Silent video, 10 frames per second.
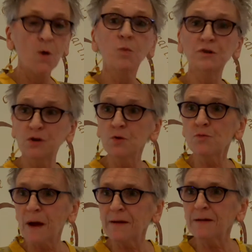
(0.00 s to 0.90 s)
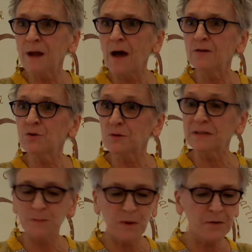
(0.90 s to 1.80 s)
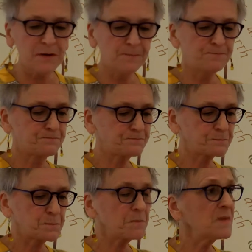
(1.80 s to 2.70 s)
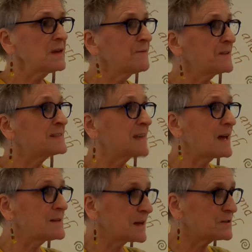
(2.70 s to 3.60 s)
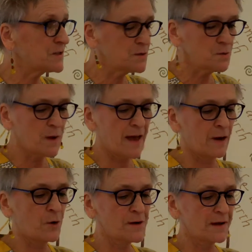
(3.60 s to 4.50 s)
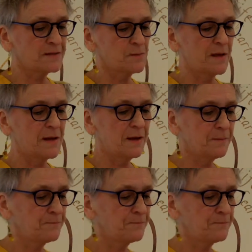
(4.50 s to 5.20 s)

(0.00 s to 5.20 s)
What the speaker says: Would you recognize your spirit if it sat next to you at our next meeting?